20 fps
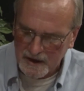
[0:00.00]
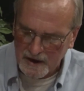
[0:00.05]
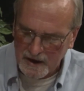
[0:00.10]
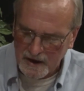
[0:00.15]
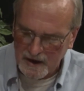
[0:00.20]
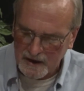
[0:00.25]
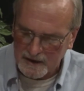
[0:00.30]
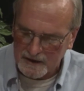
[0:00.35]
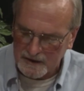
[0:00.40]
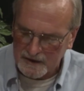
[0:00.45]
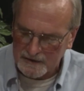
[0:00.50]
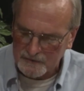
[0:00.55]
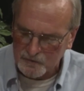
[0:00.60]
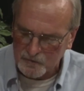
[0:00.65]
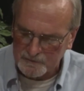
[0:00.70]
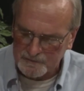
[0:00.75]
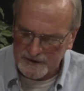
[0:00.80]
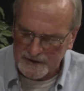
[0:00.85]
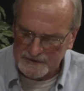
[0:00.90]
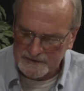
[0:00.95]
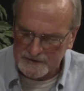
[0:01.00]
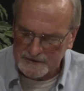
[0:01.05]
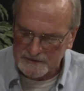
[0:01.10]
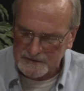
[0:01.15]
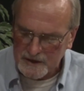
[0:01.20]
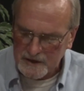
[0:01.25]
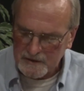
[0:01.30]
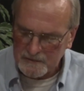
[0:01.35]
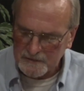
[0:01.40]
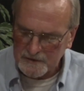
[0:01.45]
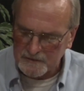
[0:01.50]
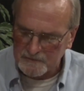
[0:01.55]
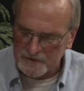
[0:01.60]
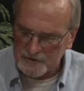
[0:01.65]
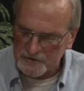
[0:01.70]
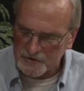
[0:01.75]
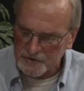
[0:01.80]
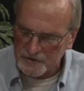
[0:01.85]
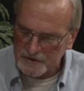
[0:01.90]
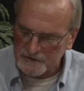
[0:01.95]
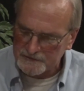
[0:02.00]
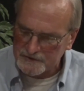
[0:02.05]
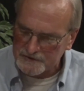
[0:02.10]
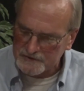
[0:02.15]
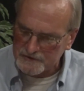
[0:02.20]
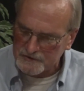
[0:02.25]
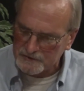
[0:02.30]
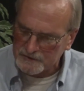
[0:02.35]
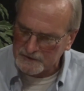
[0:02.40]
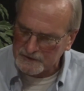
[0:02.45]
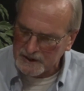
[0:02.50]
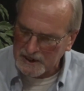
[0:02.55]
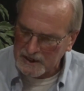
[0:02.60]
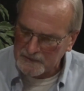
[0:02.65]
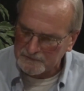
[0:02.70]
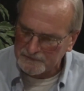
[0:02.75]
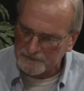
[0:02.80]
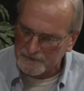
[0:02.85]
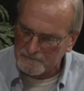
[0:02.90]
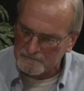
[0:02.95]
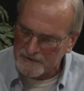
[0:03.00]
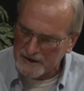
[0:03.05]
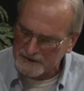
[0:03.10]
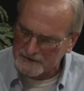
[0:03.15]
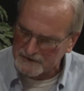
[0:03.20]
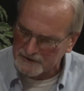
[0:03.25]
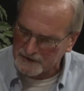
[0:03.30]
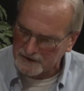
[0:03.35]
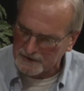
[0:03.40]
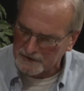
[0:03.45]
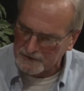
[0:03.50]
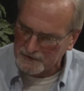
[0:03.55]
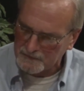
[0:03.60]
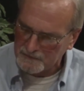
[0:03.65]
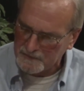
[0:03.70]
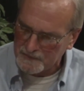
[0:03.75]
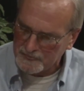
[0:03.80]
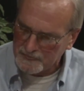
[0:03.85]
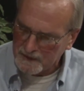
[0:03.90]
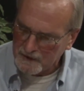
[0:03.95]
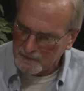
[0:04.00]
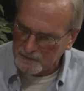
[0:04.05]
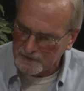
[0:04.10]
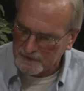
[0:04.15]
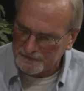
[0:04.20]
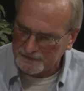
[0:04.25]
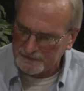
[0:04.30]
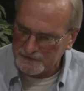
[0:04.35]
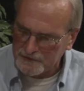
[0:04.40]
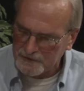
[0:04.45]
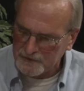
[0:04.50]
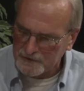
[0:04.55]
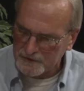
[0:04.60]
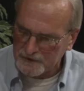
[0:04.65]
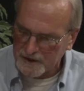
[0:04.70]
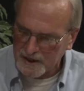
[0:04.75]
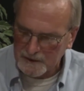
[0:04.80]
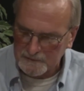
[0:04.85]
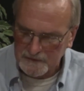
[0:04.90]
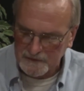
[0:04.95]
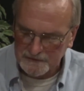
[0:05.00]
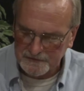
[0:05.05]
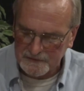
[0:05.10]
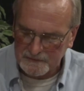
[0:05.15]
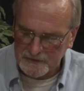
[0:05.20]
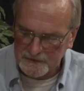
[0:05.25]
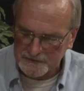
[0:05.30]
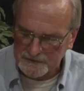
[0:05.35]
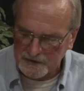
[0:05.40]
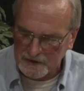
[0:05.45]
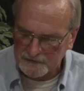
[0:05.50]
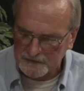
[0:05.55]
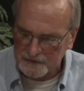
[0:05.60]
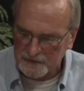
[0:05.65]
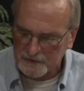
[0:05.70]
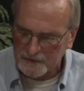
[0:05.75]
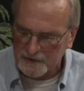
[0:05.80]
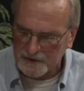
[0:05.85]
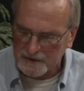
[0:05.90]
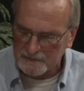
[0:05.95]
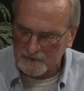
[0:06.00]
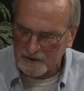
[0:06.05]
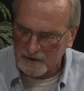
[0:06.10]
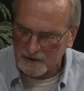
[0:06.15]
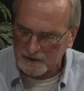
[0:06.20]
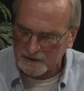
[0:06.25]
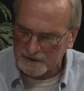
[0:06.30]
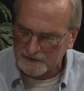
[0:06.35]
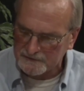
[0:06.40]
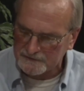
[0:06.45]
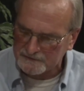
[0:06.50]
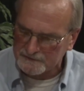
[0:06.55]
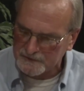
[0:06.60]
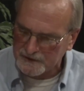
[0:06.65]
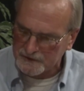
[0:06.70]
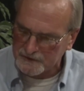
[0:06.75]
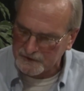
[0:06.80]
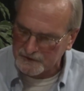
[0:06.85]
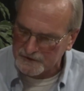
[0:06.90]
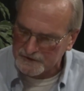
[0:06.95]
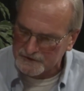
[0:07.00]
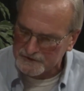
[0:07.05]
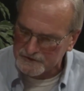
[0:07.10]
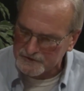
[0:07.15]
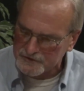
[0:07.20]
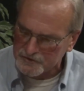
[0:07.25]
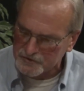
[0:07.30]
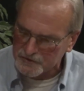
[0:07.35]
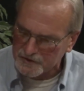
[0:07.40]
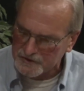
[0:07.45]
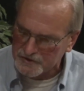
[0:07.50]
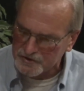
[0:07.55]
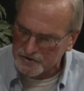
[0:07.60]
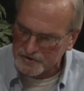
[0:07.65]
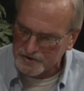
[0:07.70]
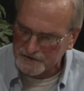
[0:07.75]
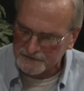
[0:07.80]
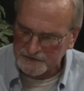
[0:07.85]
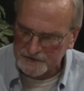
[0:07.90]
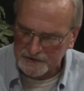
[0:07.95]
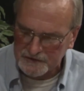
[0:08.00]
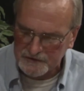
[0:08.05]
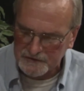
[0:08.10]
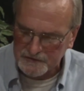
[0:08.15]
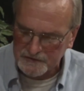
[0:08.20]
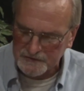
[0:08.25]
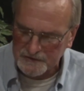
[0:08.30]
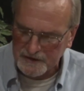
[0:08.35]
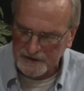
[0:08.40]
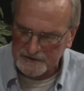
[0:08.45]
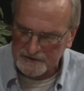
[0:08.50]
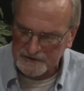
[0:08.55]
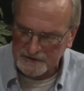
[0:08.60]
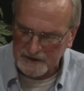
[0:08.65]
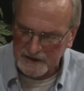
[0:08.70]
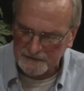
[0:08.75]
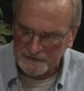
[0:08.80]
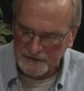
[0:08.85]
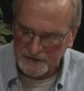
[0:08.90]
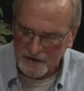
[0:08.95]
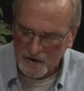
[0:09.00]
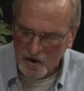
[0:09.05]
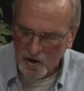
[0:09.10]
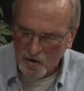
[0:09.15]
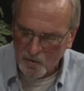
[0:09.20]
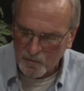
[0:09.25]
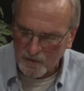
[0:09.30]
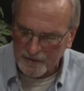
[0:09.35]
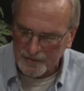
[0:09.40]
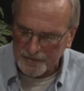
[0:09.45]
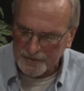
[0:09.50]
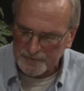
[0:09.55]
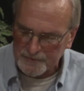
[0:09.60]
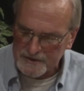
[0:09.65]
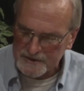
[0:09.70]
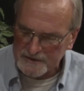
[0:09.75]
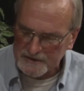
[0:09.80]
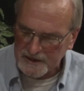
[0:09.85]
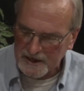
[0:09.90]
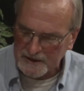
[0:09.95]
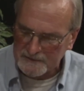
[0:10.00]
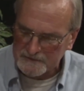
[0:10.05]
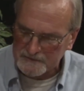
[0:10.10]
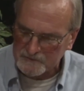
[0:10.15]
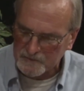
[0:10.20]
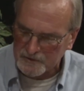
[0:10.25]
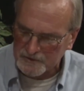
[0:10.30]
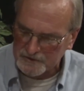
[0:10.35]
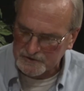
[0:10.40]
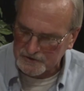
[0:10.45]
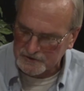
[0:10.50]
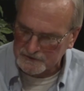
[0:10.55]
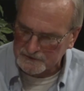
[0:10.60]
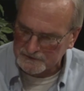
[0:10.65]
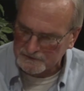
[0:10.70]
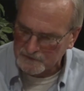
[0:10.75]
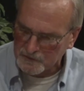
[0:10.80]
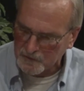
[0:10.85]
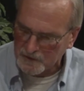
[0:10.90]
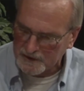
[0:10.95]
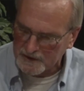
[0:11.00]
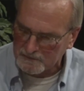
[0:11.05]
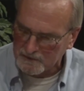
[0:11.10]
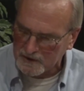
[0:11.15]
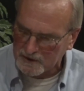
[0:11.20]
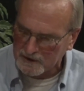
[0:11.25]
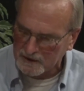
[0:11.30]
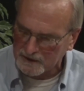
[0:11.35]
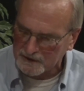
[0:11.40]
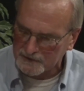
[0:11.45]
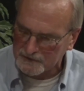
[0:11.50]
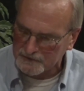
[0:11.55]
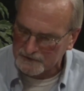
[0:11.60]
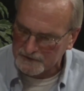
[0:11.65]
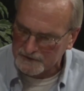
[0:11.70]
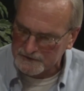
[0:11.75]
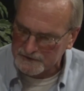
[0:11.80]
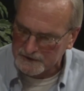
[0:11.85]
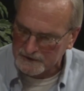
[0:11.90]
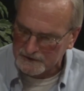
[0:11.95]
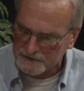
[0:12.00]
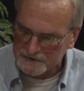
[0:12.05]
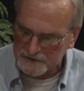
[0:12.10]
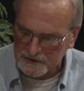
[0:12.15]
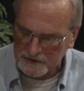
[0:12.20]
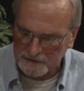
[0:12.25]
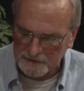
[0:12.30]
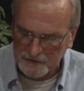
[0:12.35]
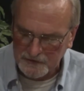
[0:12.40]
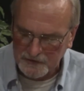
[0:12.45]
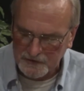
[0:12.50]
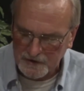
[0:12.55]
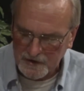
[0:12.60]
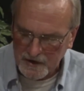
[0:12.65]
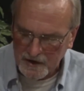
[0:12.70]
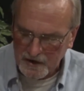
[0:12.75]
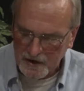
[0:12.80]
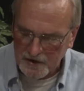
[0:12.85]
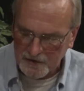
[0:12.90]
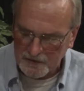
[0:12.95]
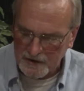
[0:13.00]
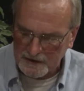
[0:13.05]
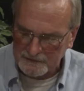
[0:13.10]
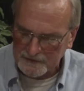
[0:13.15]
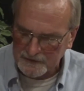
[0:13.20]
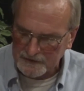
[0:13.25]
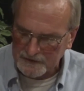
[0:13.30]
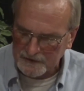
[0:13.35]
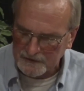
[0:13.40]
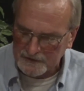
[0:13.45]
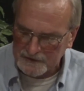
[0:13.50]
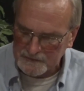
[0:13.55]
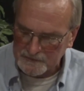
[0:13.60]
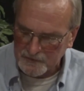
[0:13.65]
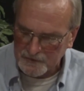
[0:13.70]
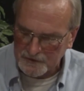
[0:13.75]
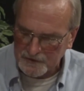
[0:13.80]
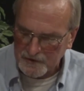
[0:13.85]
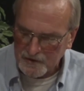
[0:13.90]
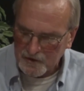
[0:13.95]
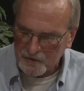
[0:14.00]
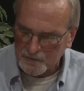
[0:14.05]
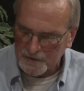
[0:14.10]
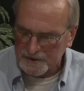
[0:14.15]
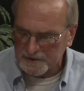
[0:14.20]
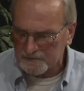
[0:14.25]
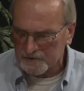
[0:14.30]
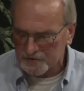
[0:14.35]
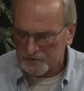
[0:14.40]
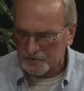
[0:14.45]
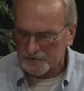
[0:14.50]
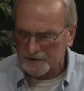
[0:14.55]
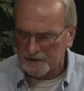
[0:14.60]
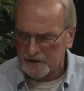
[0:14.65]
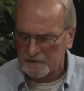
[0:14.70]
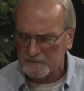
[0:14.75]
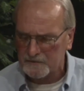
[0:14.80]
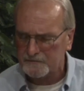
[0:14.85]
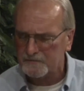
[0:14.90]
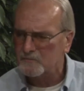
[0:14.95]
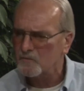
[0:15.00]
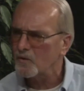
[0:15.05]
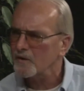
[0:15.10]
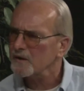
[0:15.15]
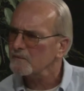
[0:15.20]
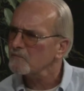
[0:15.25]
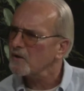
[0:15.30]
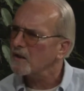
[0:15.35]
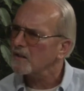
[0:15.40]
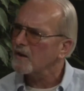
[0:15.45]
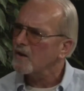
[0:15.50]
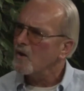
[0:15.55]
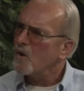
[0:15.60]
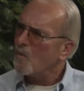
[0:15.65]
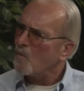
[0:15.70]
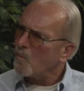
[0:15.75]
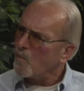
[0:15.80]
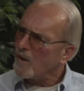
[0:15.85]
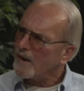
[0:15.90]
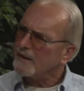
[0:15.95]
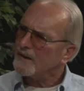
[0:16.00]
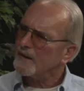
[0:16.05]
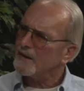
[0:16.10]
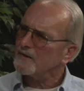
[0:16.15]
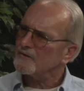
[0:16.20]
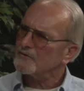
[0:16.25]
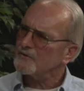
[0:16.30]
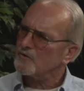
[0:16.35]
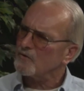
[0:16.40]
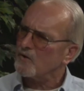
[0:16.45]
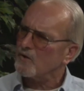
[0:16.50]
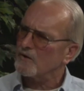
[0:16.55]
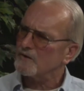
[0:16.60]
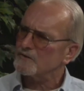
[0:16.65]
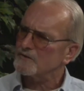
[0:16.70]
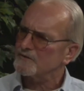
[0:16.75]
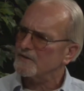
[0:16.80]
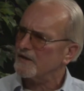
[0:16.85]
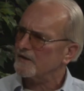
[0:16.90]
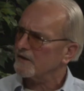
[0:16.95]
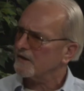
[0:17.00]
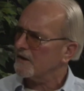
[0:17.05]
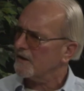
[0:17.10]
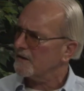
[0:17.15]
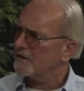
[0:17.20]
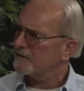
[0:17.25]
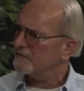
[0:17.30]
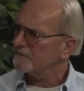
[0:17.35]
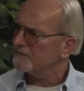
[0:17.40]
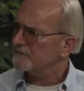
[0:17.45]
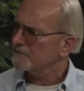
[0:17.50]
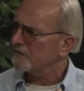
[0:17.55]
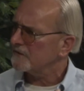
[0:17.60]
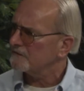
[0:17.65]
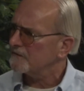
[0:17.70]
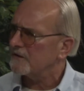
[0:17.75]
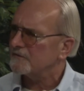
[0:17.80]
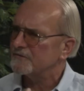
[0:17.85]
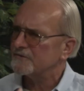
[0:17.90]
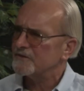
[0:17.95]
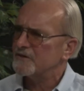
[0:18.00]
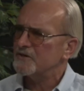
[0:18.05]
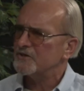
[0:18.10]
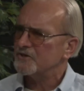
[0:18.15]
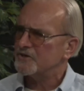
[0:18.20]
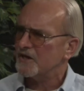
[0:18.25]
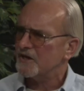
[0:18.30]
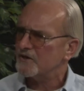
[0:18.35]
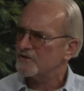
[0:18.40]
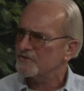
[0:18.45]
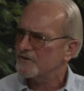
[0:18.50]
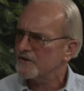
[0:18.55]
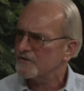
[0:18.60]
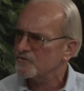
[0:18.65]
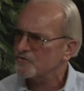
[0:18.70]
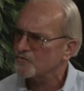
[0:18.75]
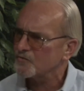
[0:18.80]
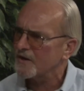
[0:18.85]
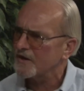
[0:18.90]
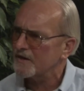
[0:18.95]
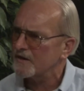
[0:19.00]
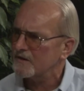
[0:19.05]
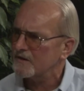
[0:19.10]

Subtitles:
on an annual basis. The majority of these children came from Mexico, with fewer coming from El Salvador, Guatemala, and even from Honduras. This trend shifted in 2011 when 3 times more children from Guatemala, Honduras, and El Salvador arrived on the U.S. border, with the majority coming from Guatemala. What has caused that kind of sea change, that trend?